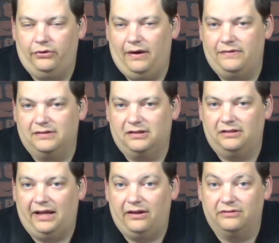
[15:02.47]
have this
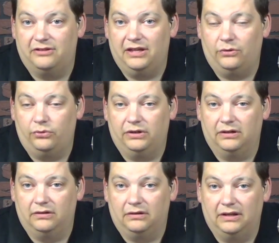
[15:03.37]
cloud thing where you
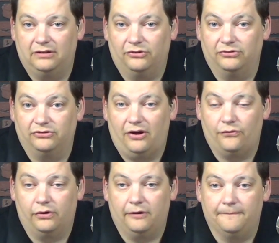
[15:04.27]
can get certain
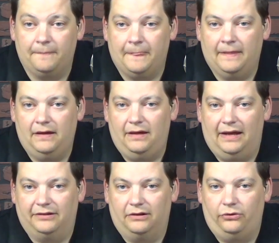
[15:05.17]
software
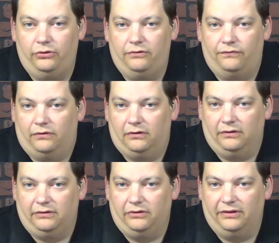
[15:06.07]
as included
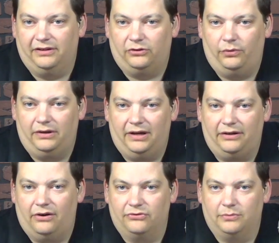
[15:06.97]
for, it's like
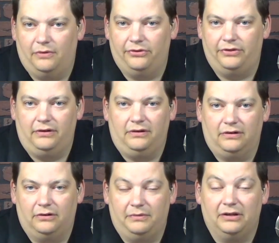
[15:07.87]
$29 a month, and
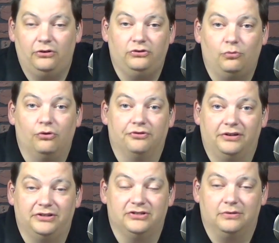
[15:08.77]
it includes more than
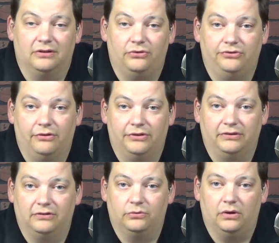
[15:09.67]
Audition. It includes other
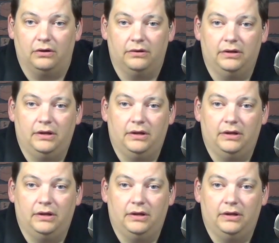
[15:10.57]
things as well,